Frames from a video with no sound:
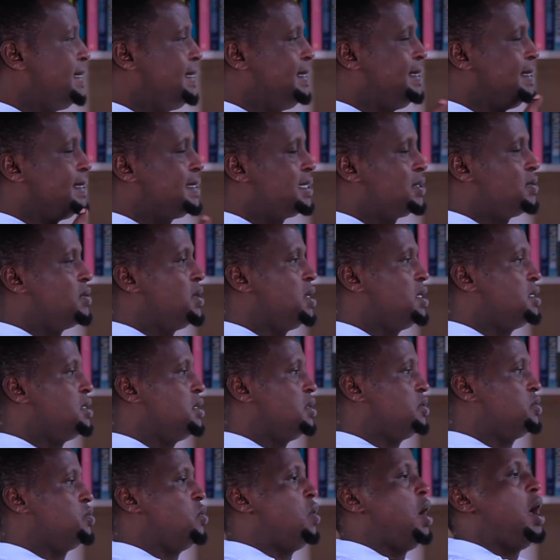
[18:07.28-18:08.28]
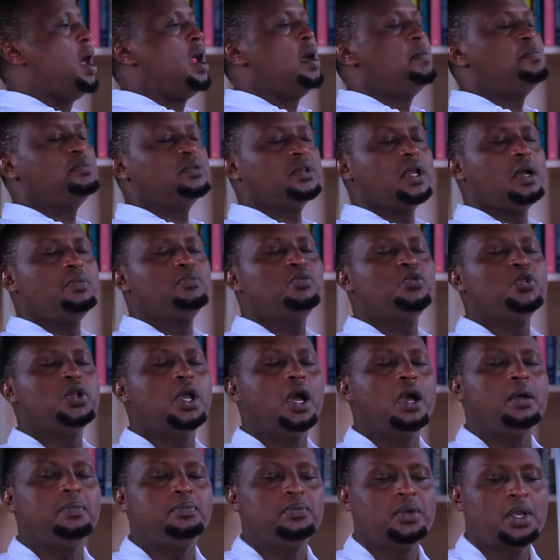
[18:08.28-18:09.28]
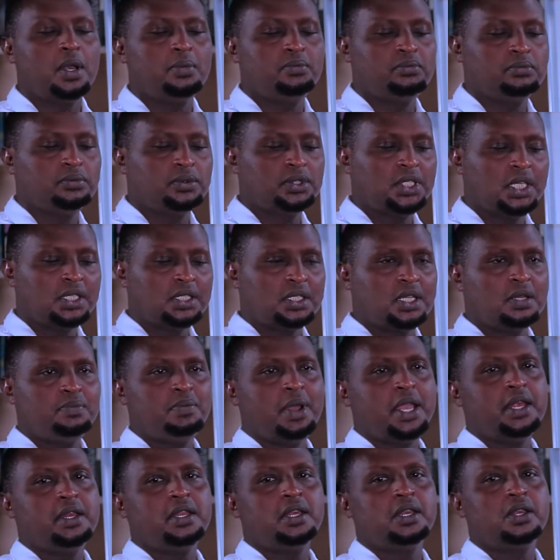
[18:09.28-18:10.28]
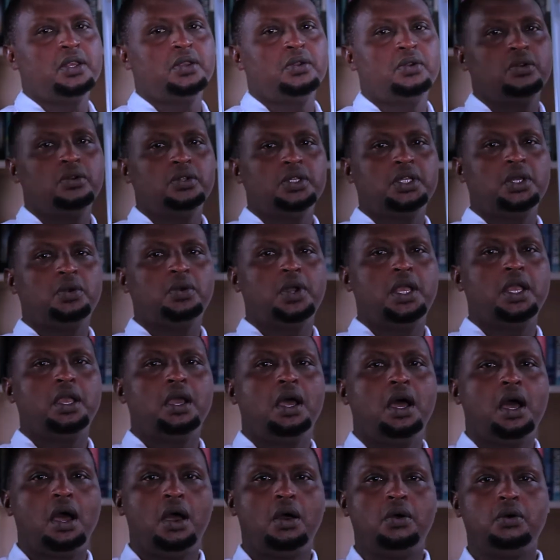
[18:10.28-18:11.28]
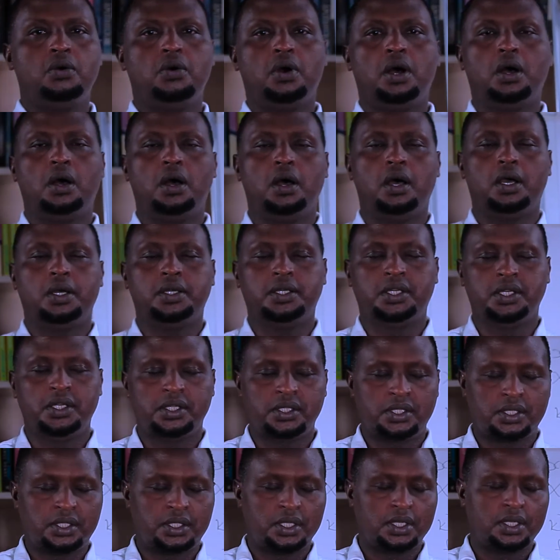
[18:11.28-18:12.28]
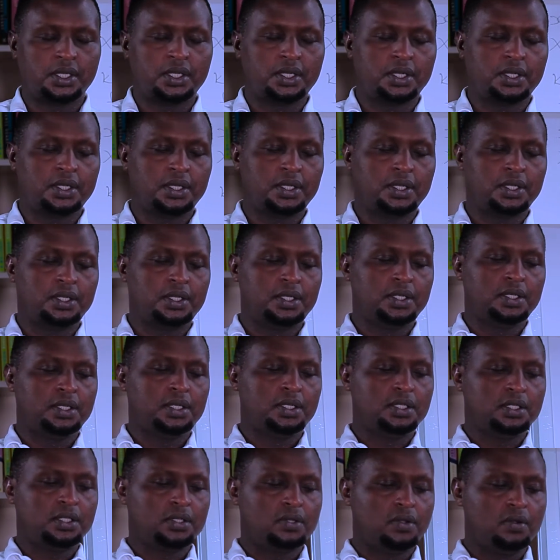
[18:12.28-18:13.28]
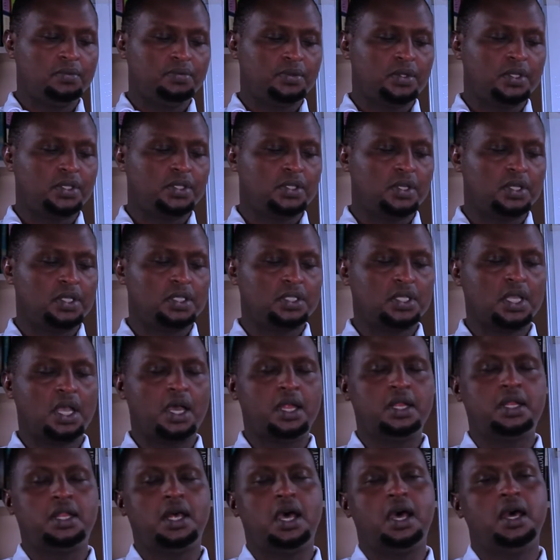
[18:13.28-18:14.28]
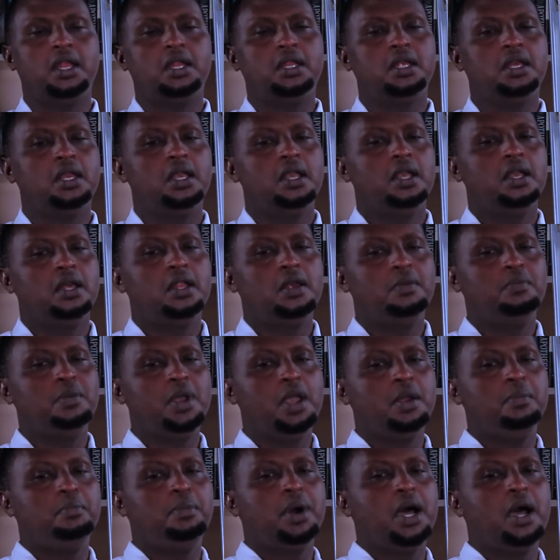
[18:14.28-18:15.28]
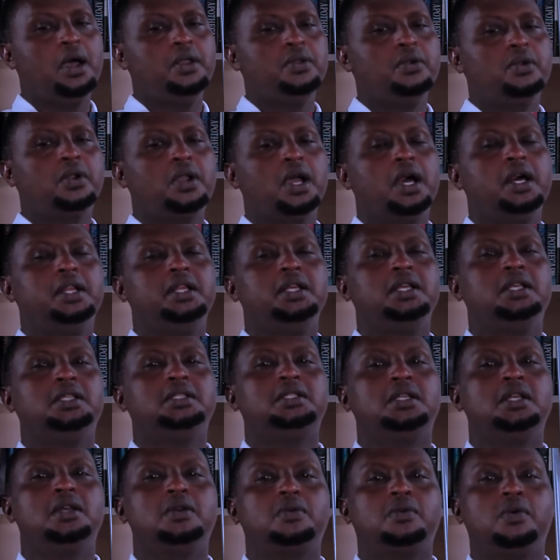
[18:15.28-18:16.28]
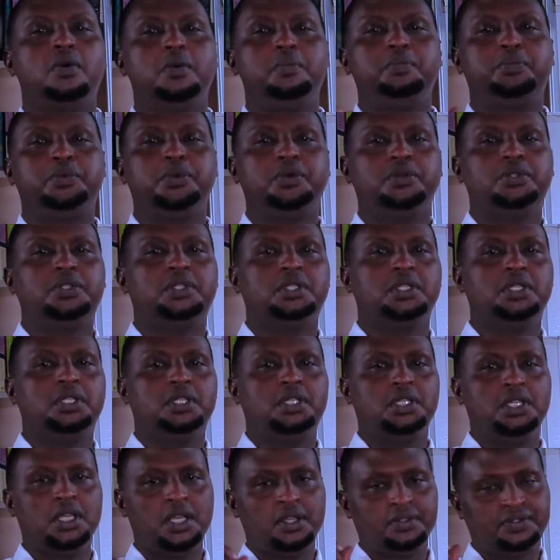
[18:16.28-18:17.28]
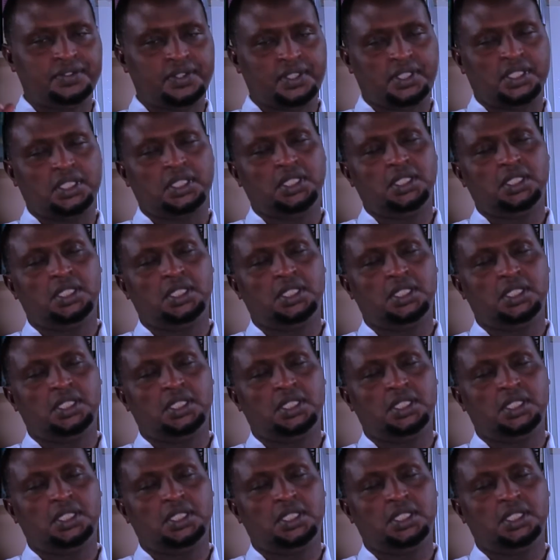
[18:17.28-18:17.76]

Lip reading: discrete. So I'm just reminding you the way how these computations are done. Remember, you can easily compute DFT